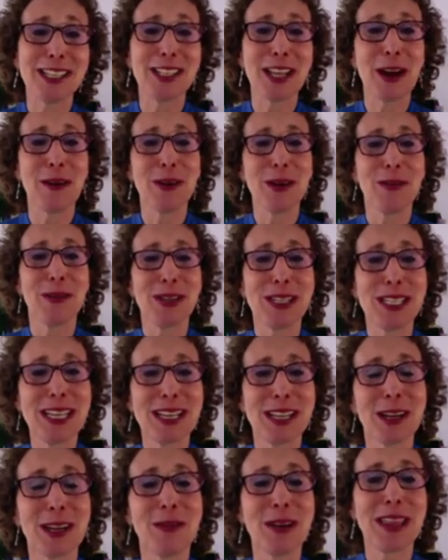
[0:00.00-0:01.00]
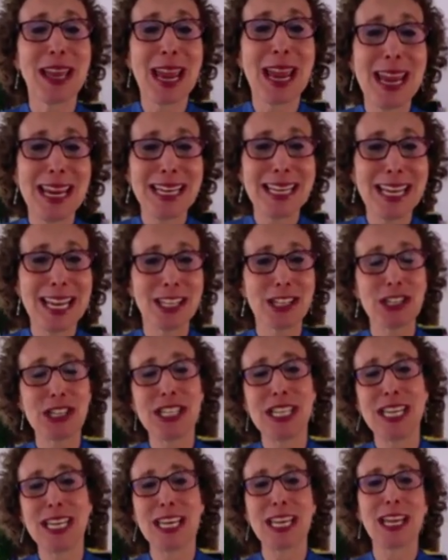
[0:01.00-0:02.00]
that we were dealing with
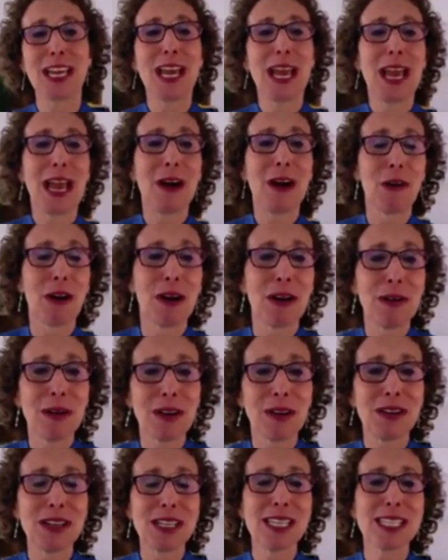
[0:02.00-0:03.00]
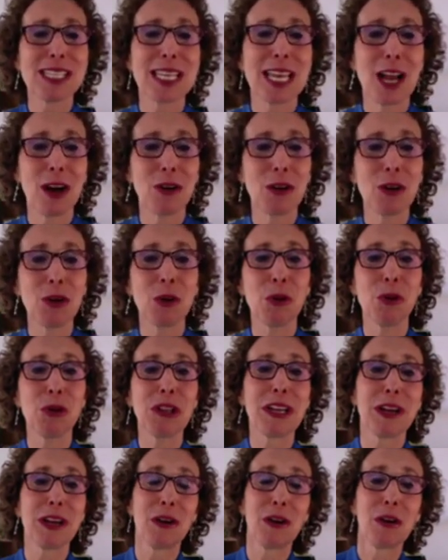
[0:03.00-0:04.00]
ADHD or, or
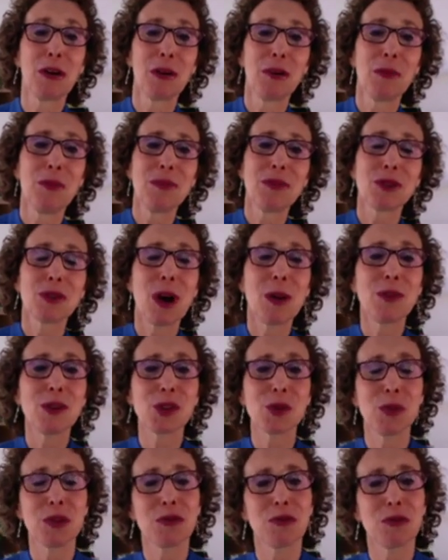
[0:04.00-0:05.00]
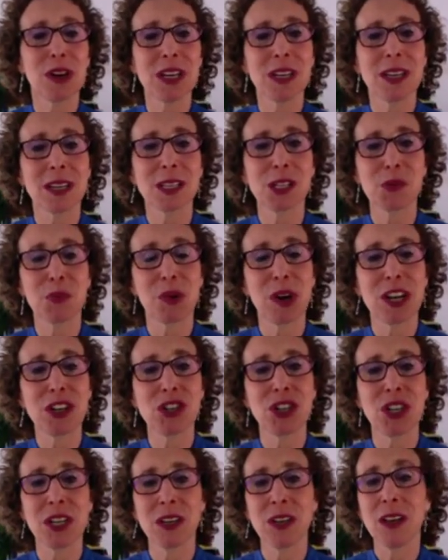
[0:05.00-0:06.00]
dyscalculia or troubles with written
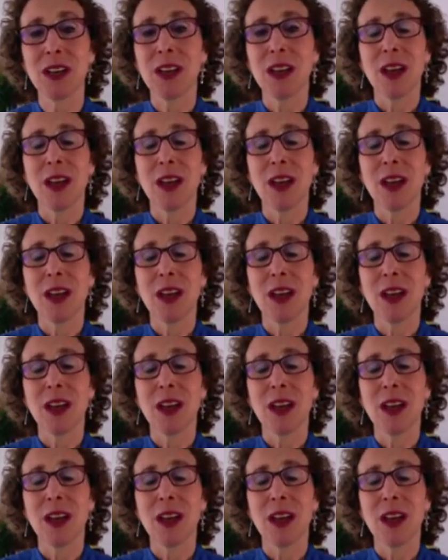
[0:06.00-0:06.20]
expression